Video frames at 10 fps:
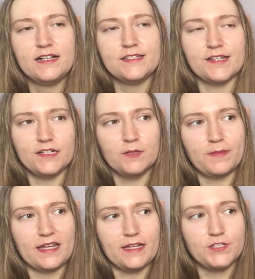So it'll
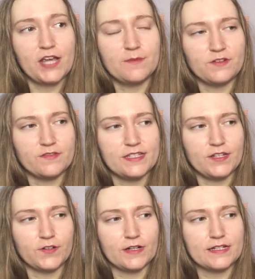be Chamber of
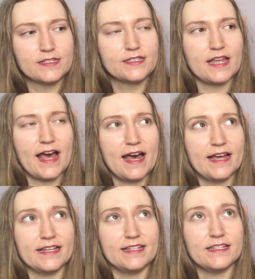Secrets
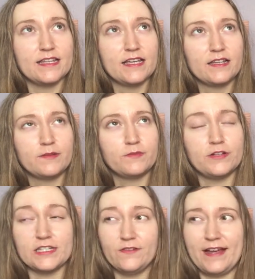and
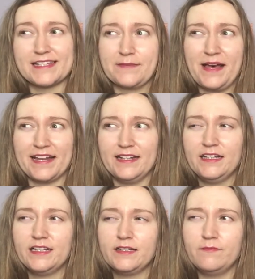Prisoner of Azkaban,
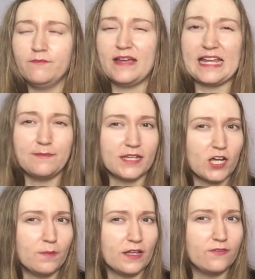maybe
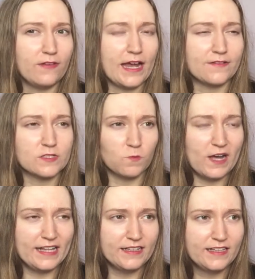Goblet of Fire as
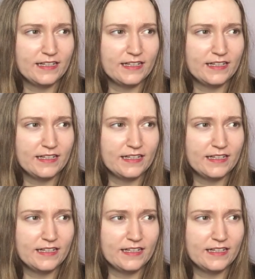well,